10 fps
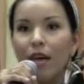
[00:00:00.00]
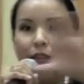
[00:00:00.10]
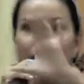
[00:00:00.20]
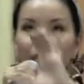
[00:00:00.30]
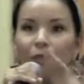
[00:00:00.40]

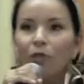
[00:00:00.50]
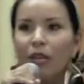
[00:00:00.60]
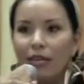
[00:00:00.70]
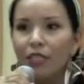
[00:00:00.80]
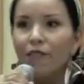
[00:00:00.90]
And then that's where
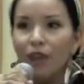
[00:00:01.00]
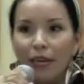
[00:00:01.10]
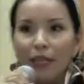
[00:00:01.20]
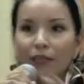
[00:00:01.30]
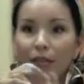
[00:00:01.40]
you'll actually
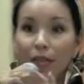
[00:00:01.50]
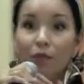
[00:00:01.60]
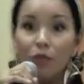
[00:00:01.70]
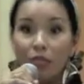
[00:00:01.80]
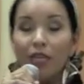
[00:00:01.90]
find
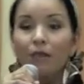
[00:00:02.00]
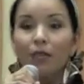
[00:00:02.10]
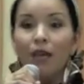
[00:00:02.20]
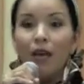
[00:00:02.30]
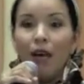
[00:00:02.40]
in museums,